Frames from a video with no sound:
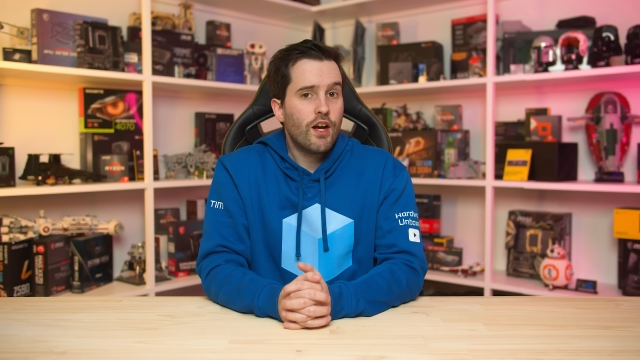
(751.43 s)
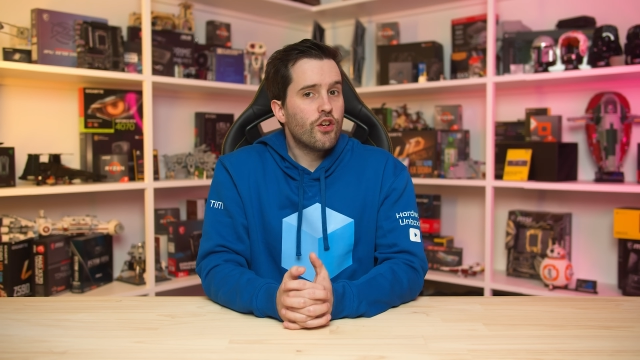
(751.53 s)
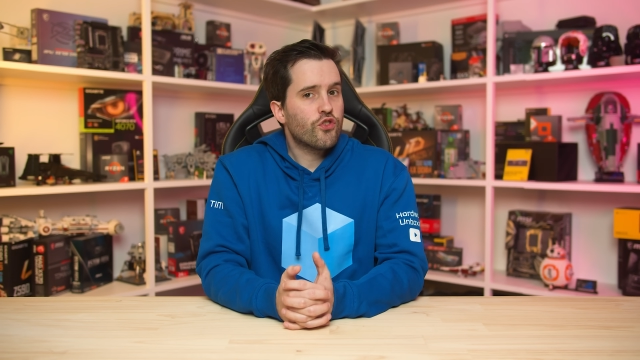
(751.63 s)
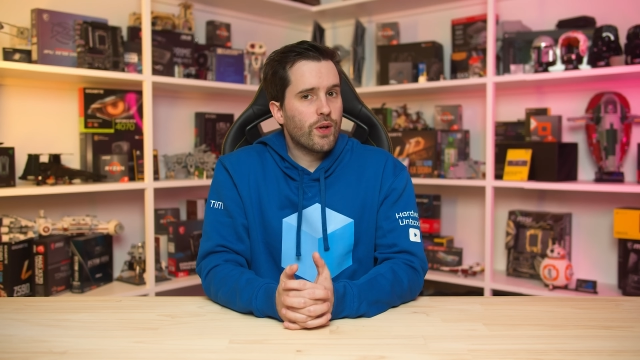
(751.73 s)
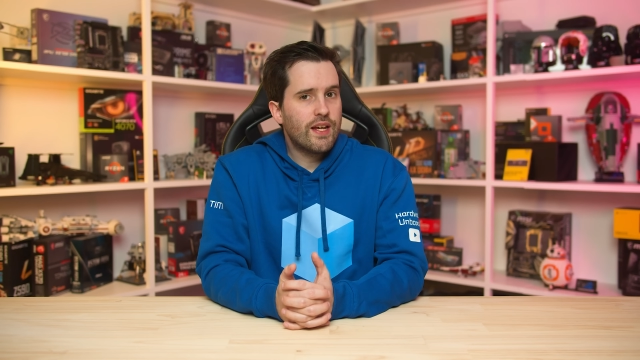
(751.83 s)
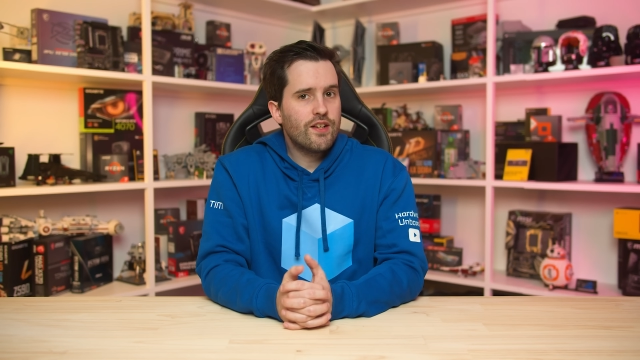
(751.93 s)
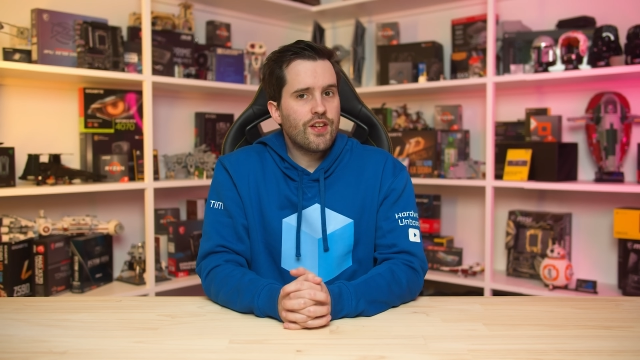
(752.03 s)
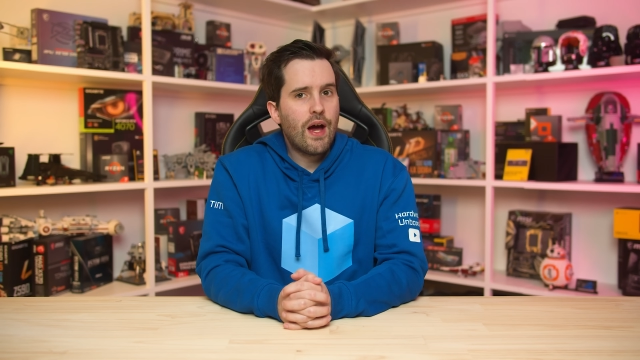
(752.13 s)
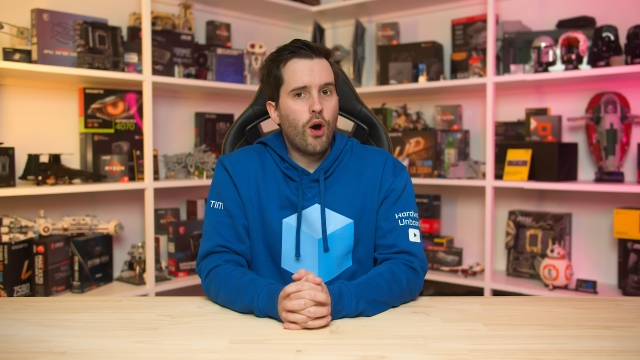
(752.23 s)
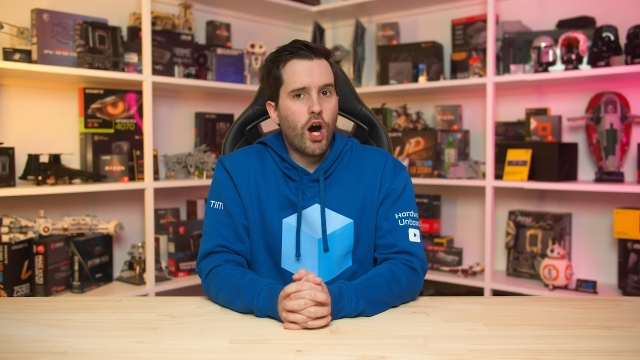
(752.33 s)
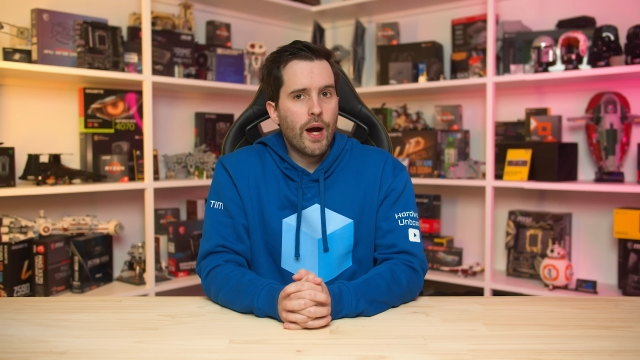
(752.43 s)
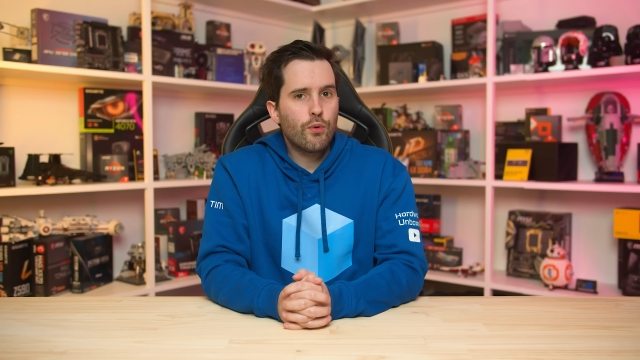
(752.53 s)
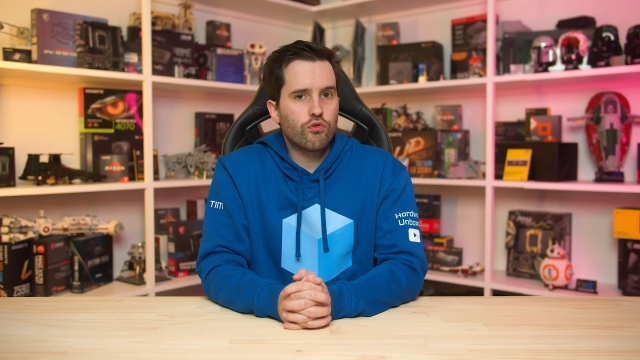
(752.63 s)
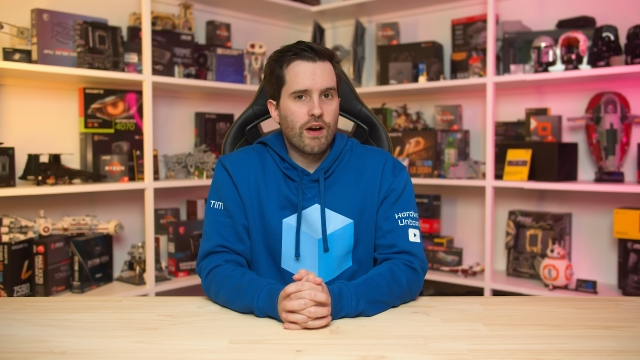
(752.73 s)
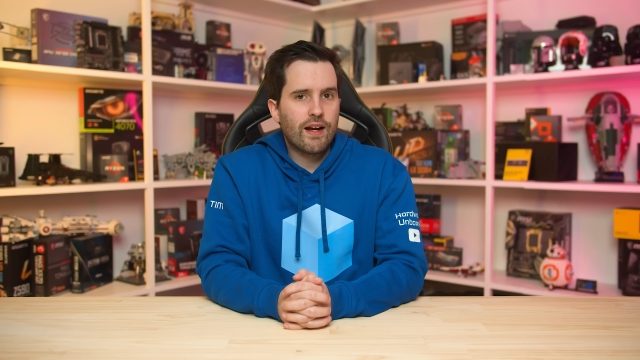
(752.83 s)
So here's how I
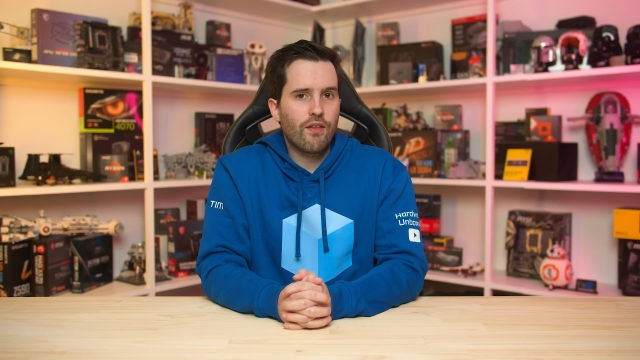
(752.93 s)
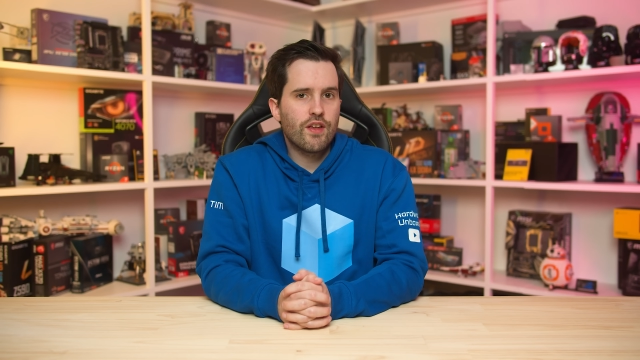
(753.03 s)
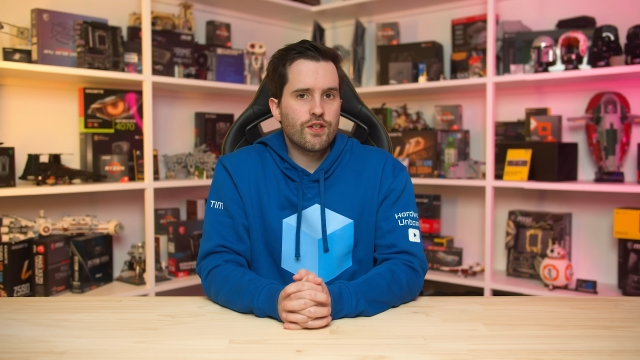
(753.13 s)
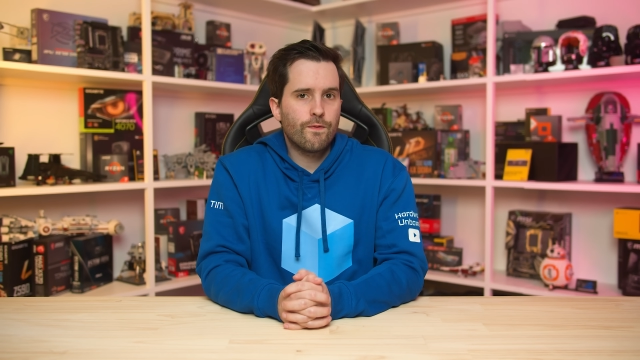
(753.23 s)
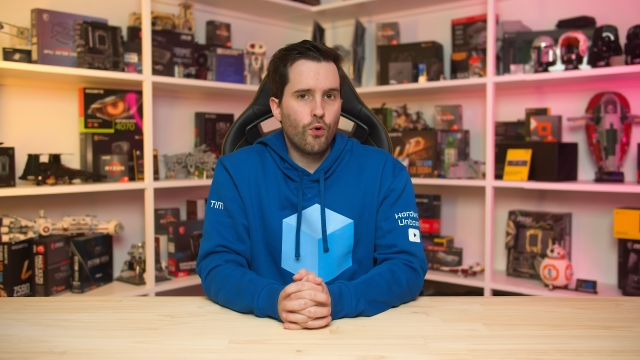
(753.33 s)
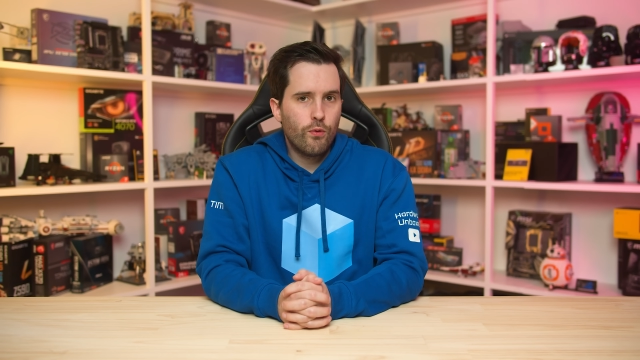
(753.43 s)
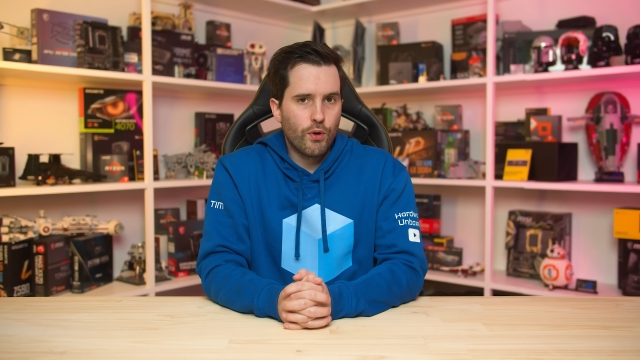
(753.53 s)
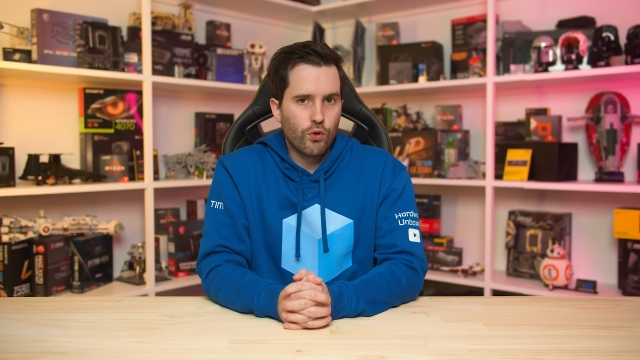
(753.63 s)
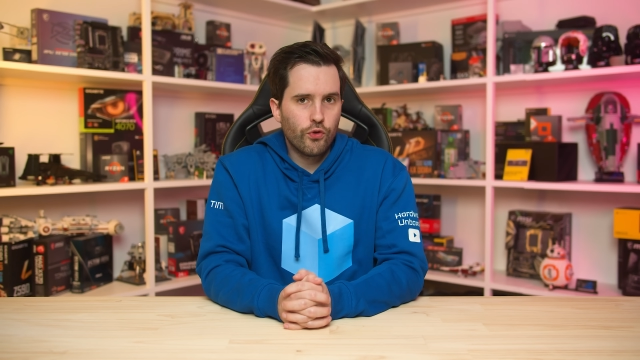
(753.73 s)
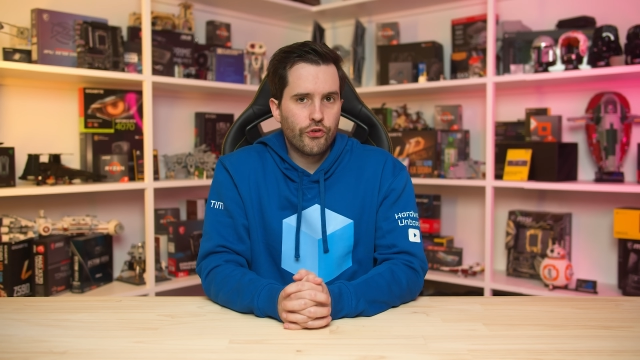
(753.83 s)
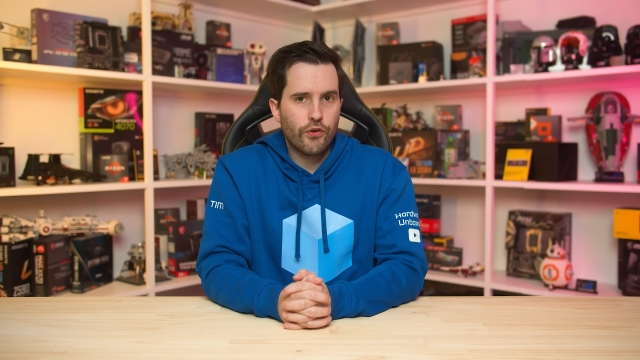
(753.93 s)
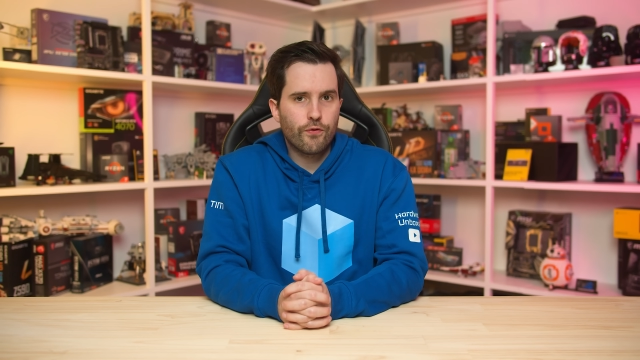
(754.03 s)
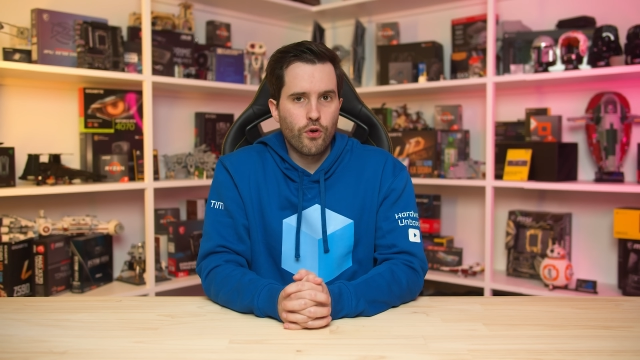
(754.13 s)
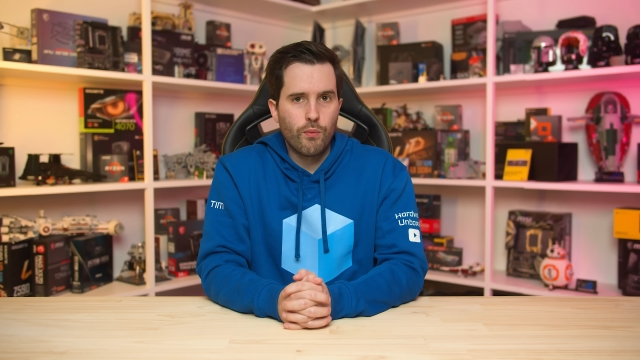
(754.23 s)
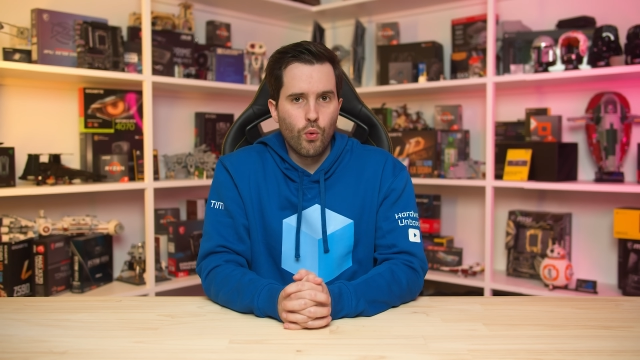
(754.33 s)
would rank these four models
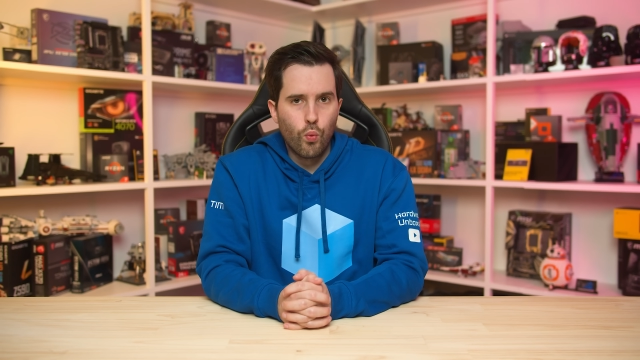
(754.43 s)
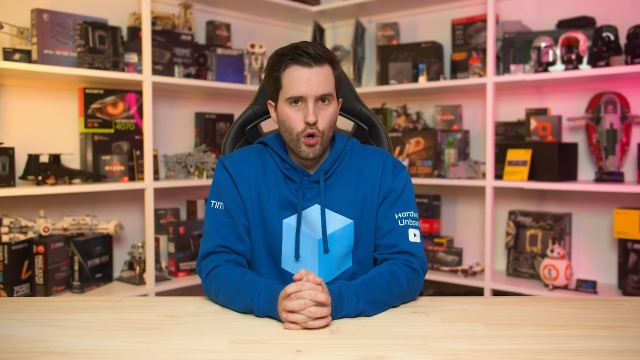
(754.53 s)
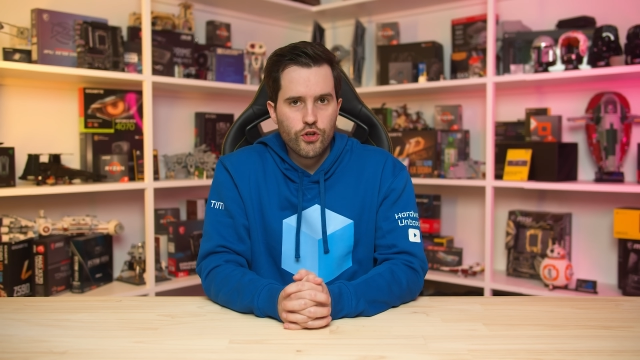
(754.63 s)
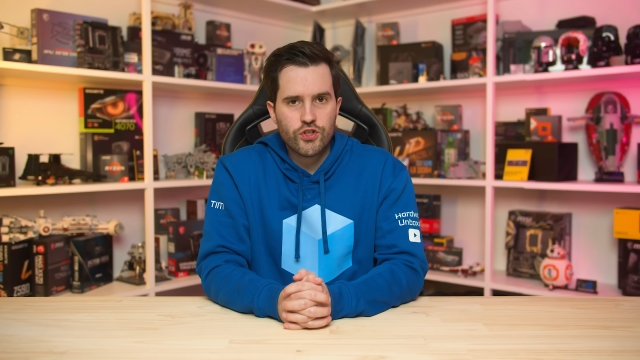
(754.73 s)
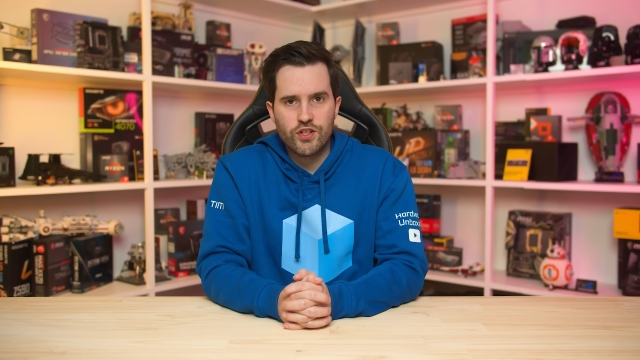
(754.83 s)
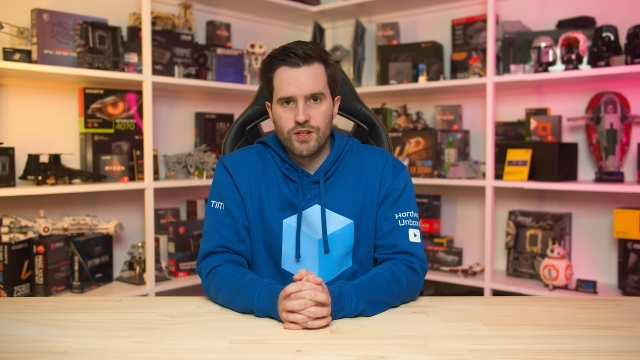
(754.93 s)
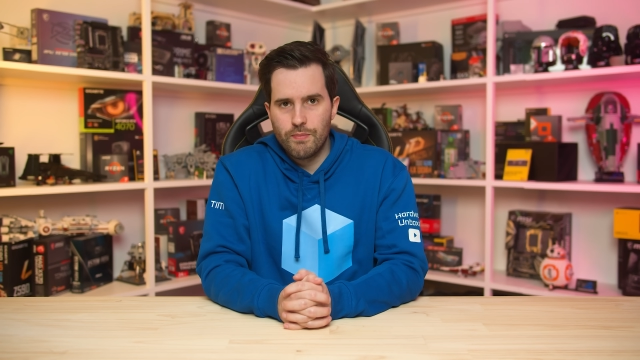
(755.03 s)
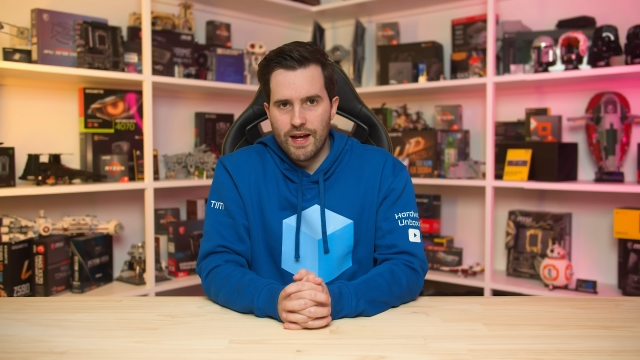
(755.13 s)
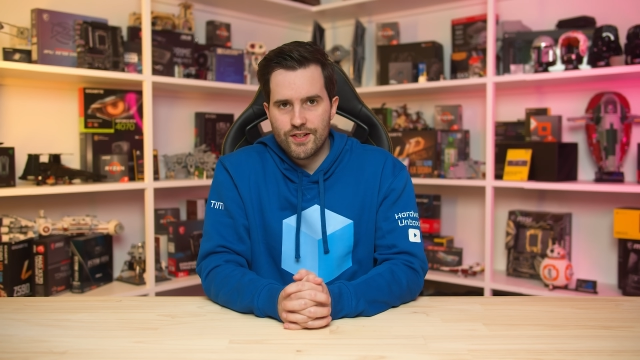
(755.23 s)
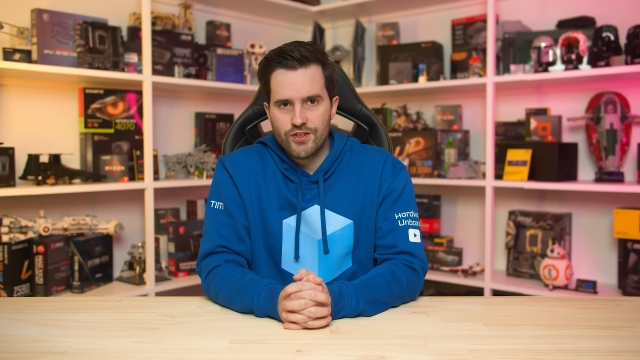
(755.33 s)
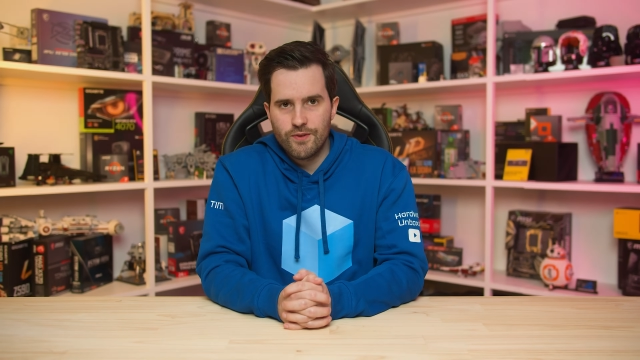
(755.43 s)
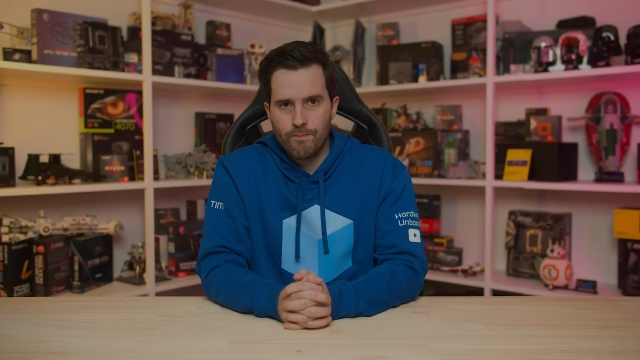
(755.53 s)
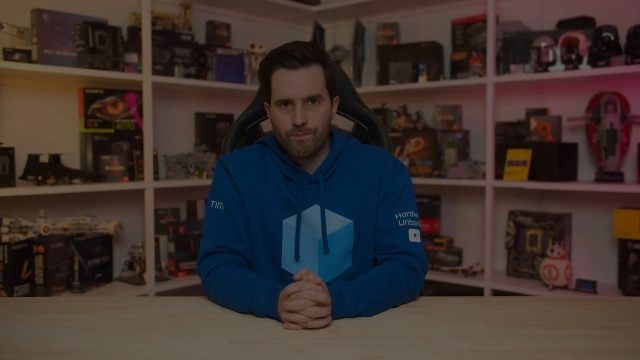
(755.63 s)
from worst to best.